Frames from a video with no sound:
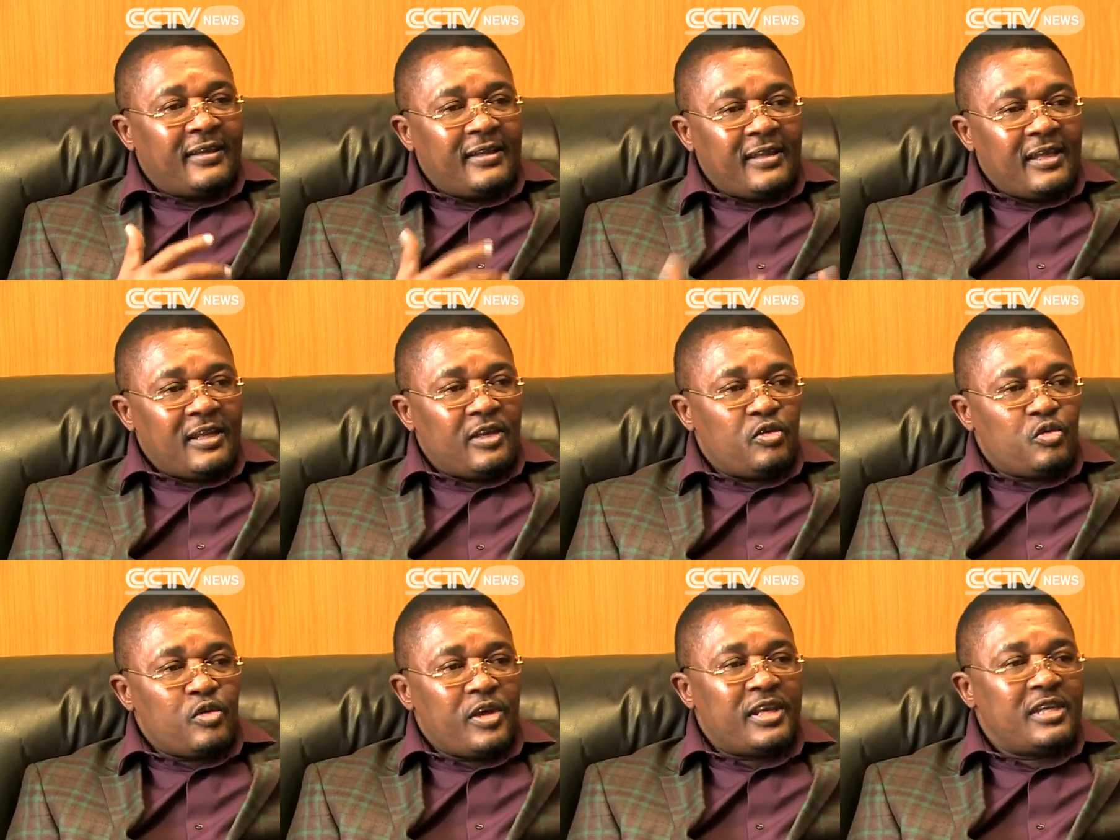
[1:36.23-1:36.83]
they
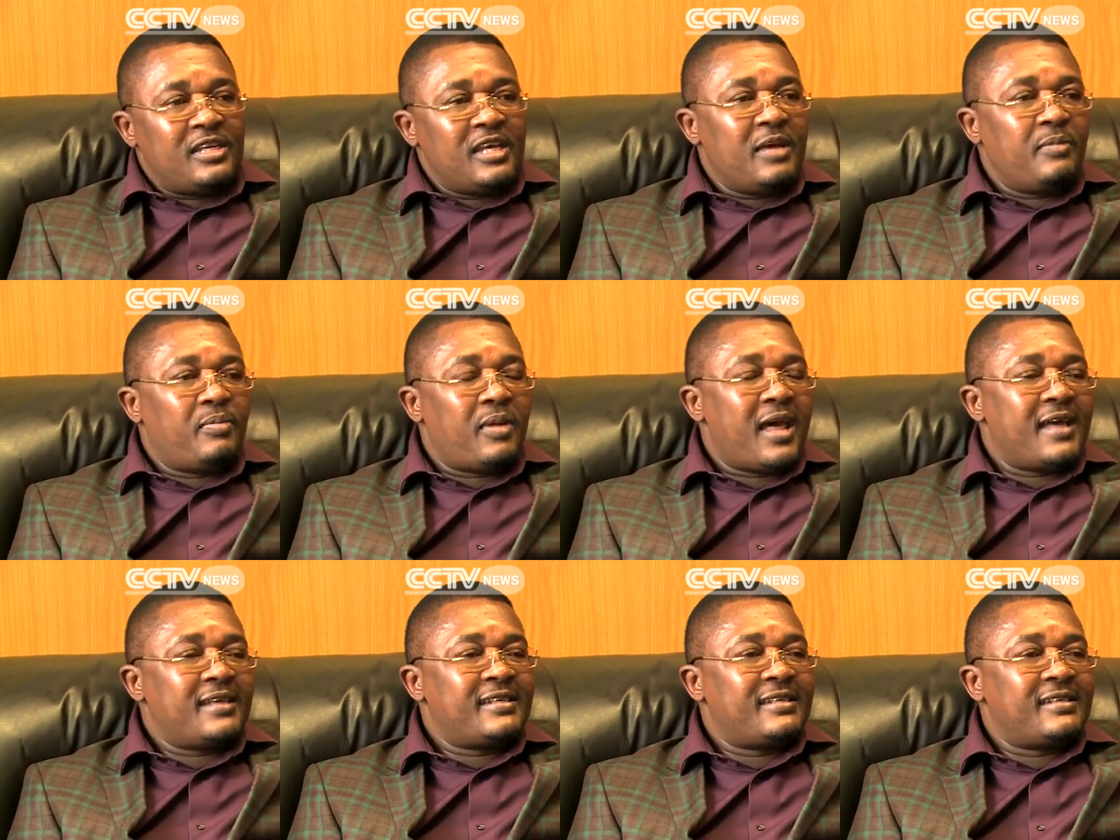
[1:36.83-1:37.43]
do a day
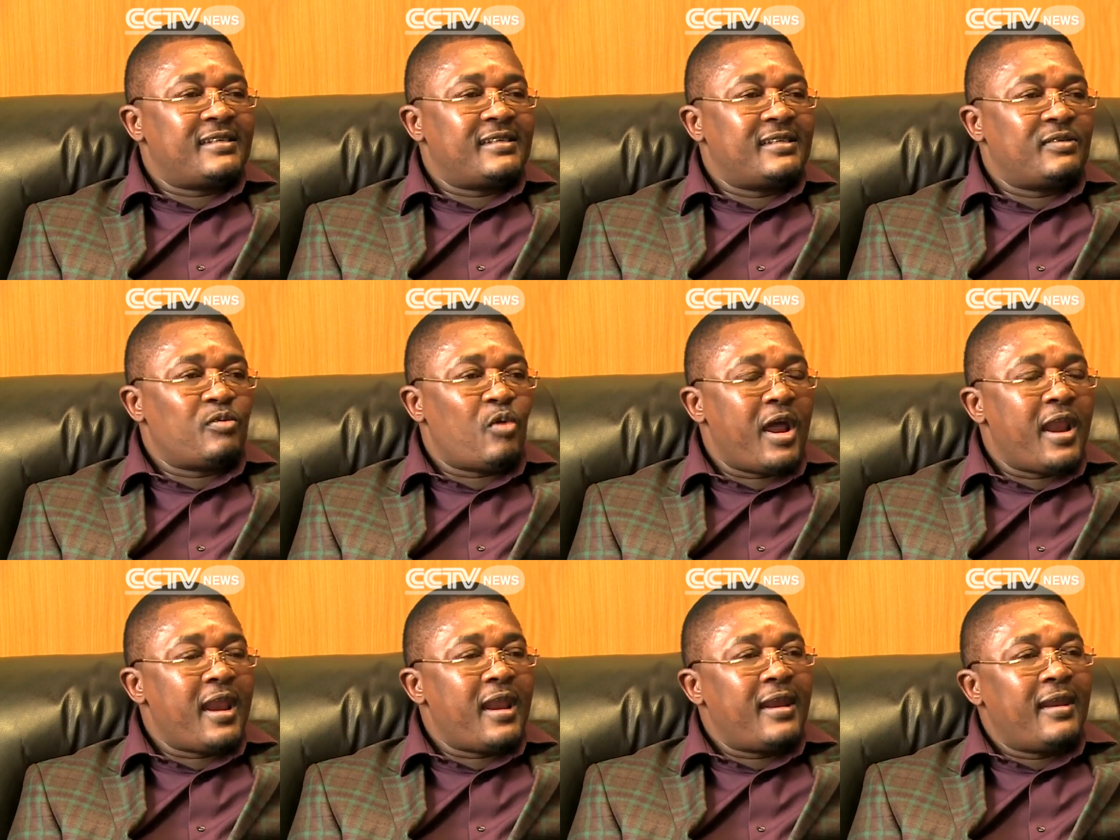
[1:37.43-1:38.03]
plus
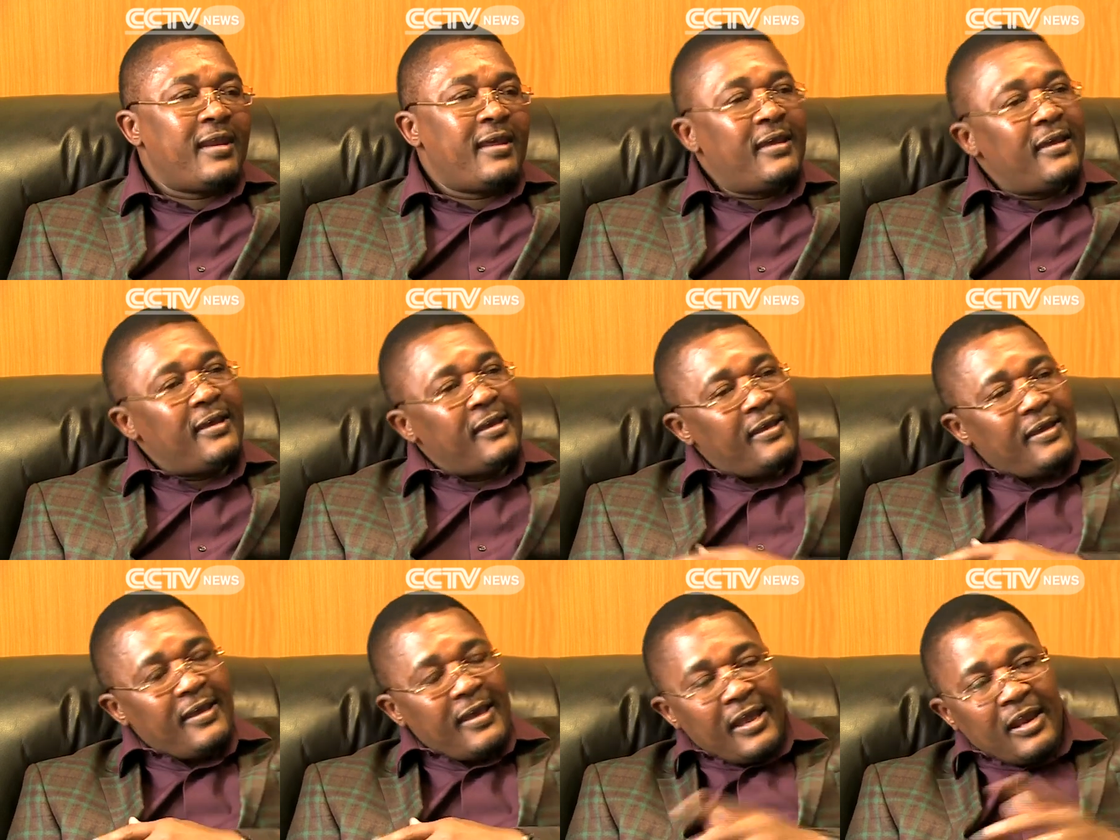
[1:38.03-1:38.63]
one,
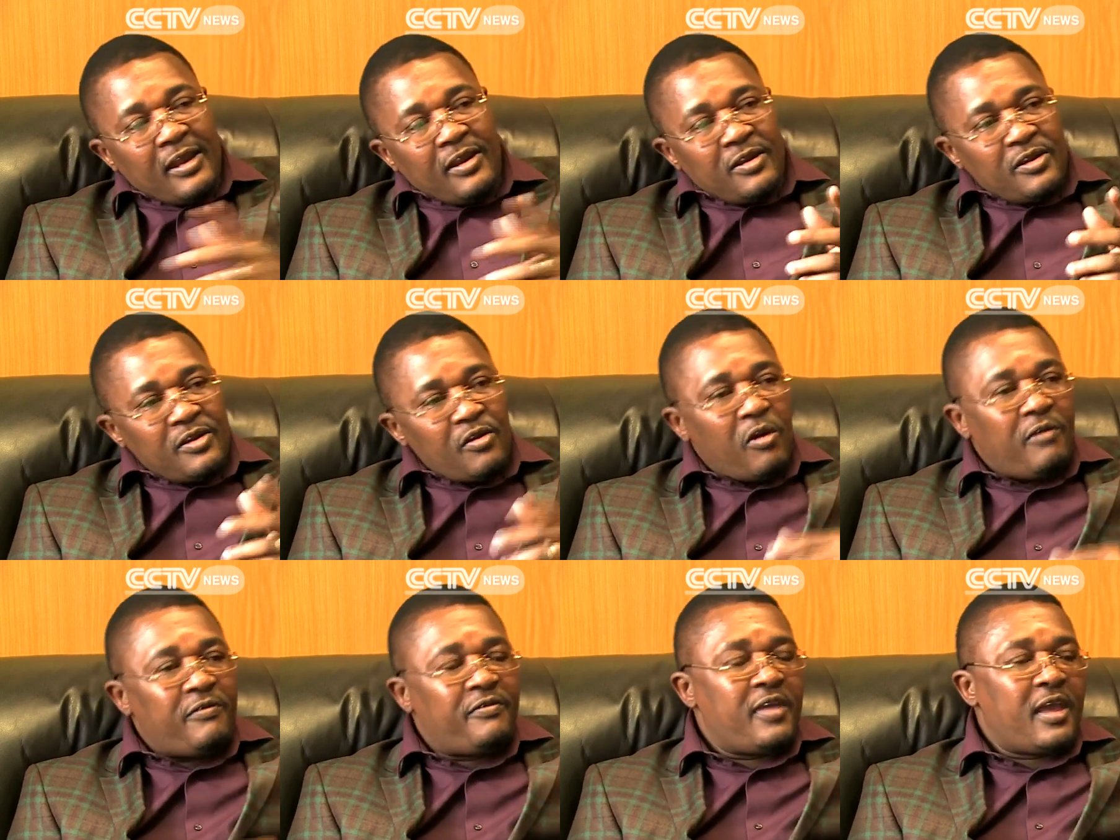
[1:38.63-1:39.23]
and
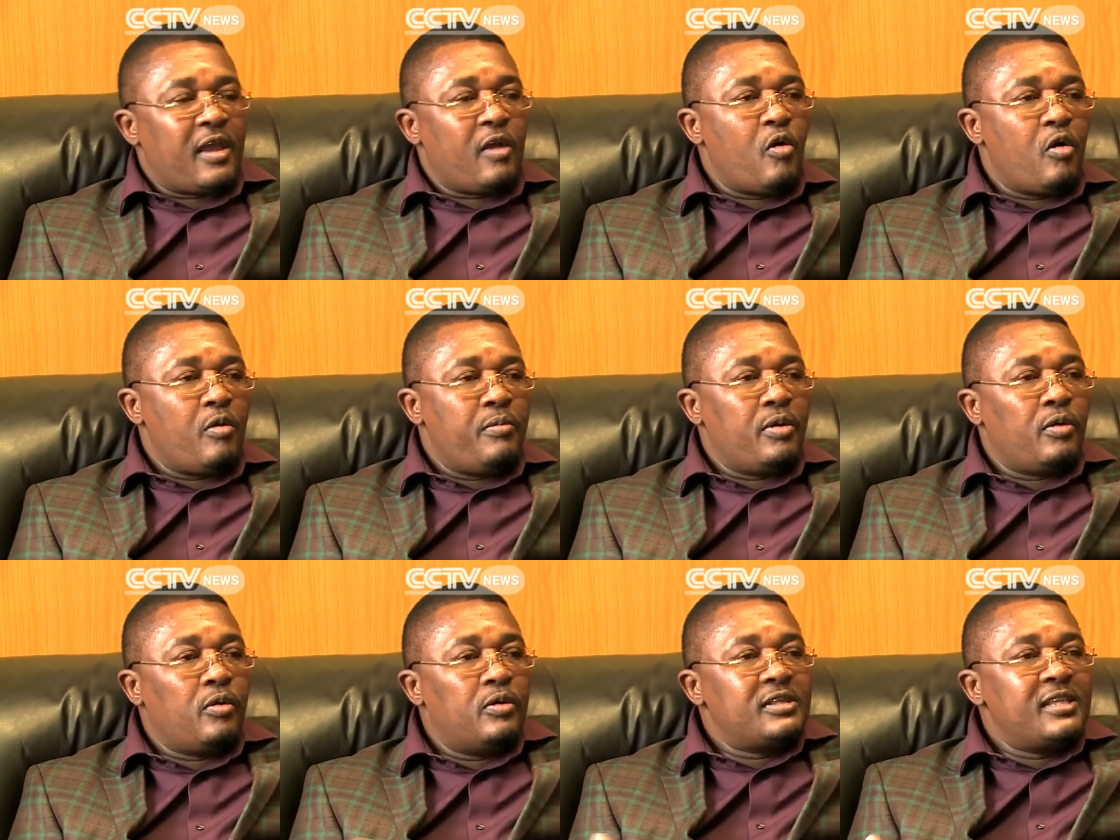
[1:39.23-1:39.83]
off they go
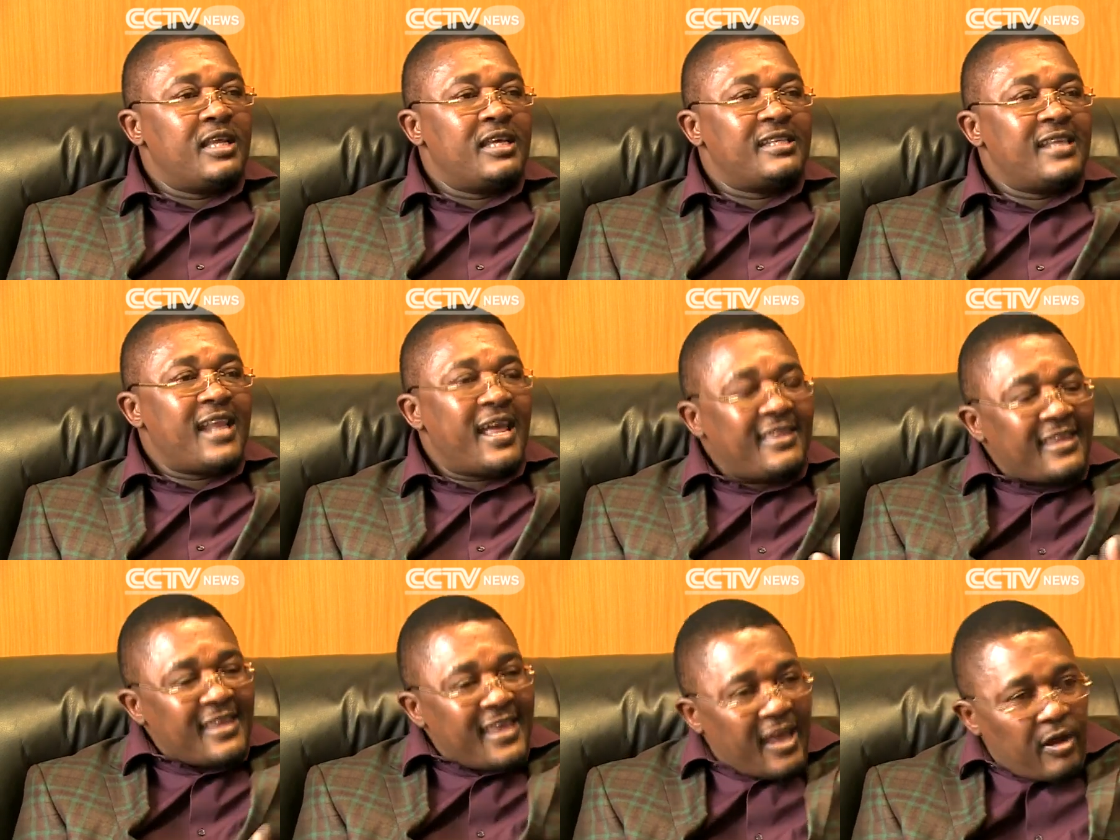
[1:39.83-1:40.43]
because there's
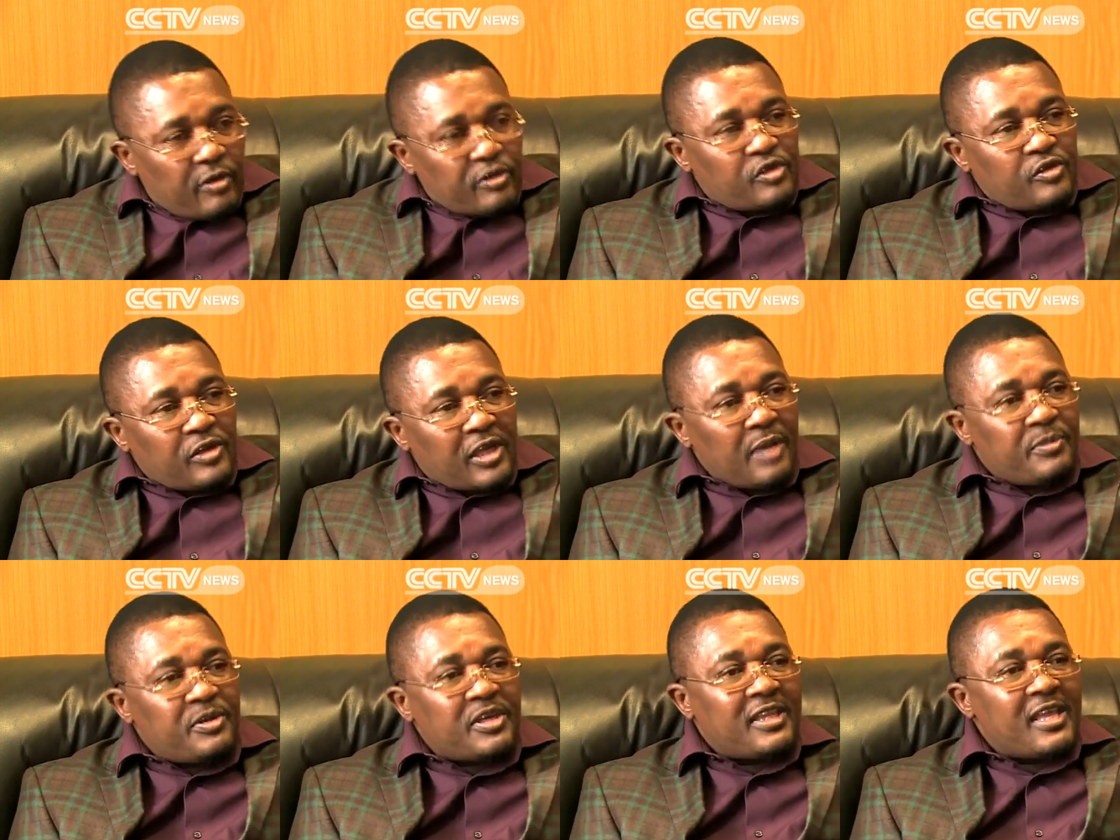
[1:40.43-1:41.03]
nothing else to
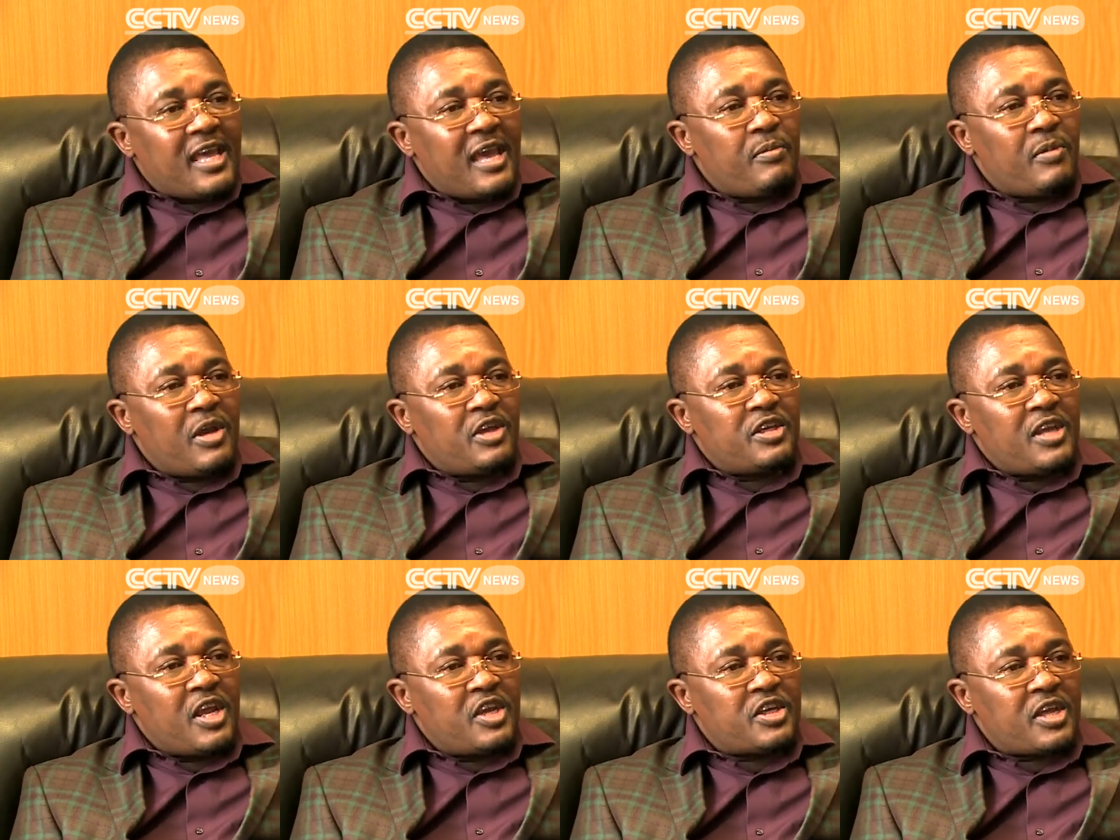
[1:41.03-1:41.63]
capture their
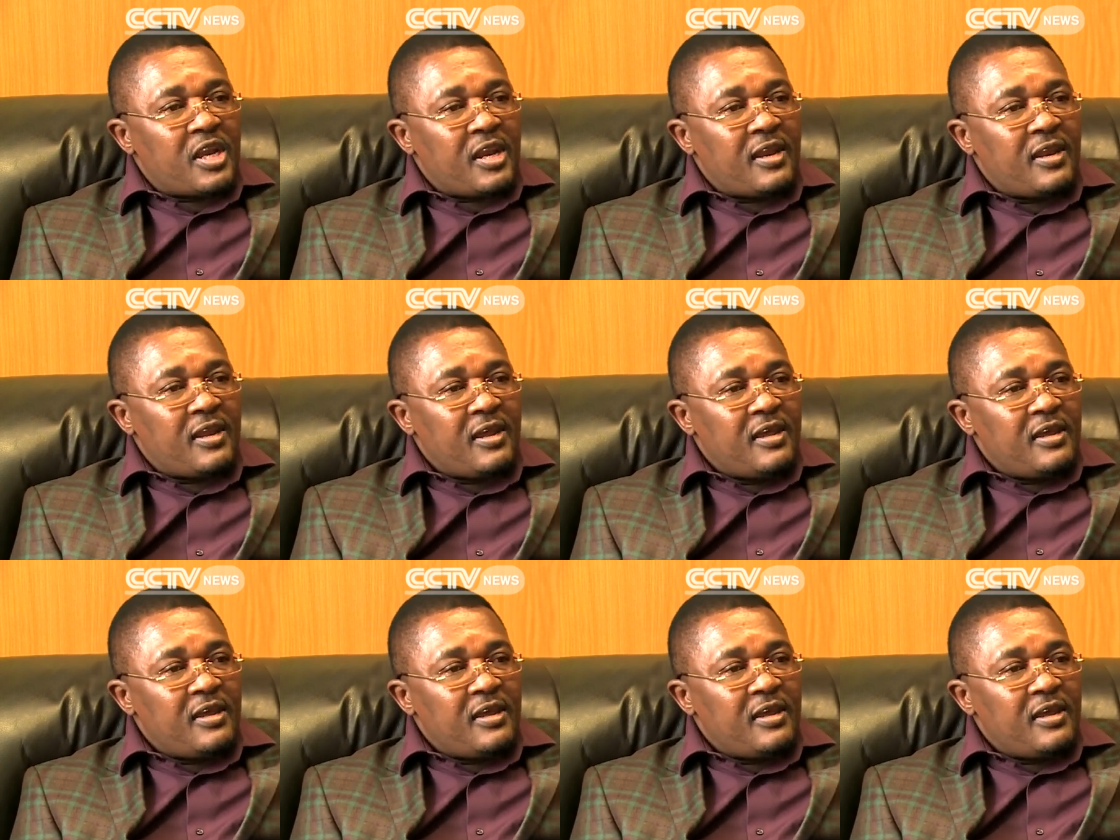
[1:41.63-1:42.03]
imagination